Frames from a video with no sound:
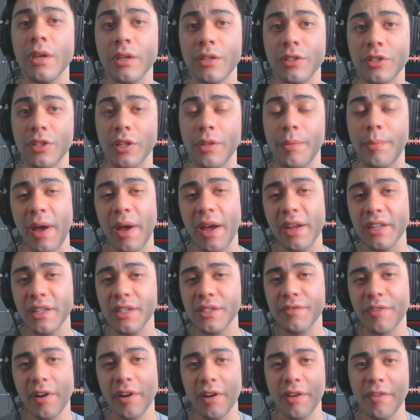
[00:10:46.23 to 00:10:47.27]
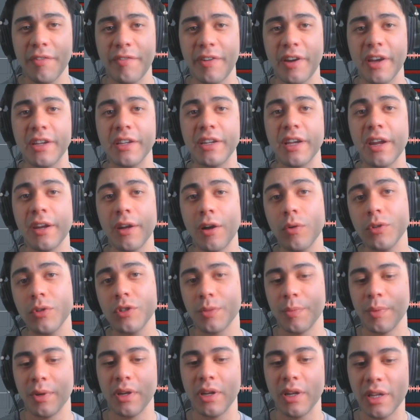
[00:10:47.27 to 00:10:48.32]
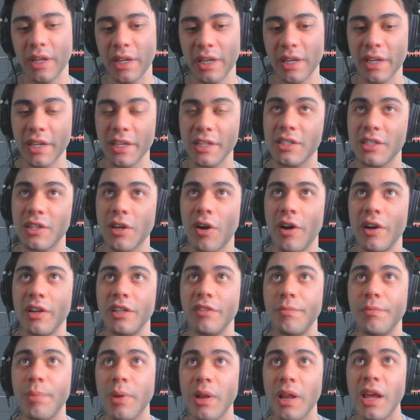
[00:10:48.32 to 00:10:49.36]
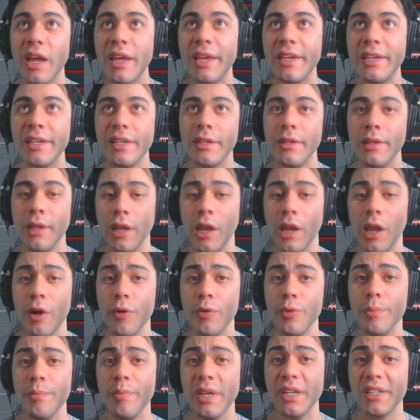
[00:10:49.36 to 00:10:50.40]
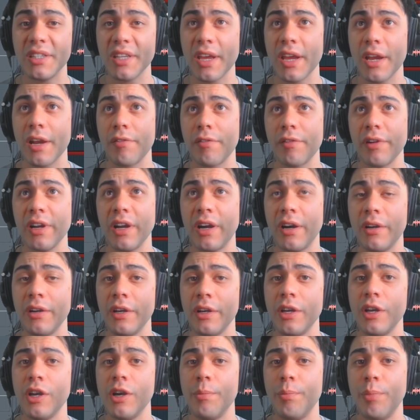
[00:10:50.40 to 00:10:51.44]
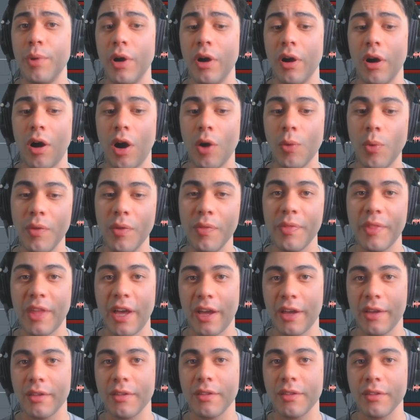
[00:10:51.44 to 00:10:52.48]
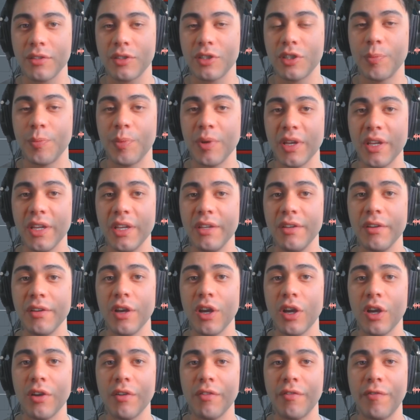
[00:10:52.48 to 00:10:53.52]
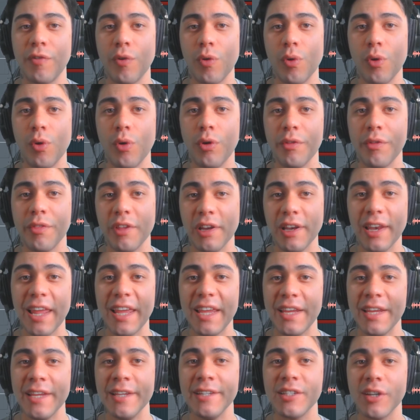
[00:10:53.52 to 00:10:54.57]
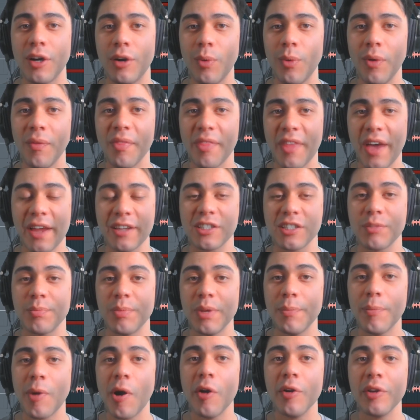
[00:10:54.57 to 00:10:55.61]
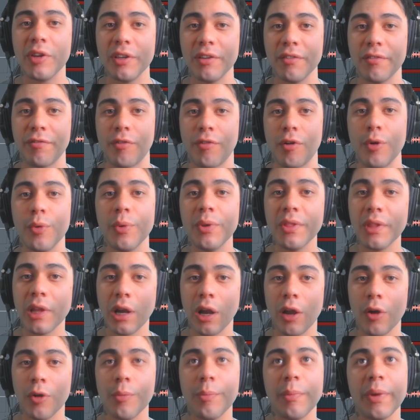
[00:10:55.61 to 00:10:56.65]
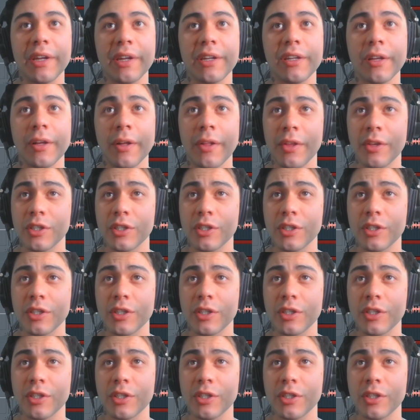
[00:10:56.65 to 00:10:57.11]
So the pad is very faint and ultimately it is kind of playing in the low mid area, but I want that to be for the lead. I want that to be poking through in the low mid.